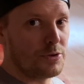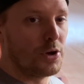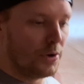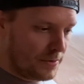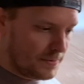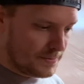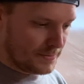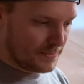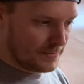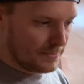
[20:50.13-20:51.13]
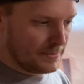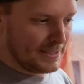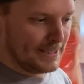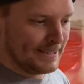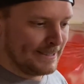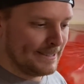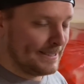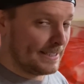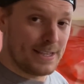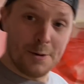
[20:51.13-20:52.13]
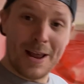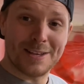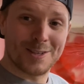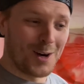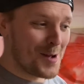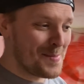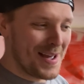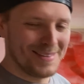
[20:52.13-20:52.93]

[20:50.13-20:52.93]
done? Until next time,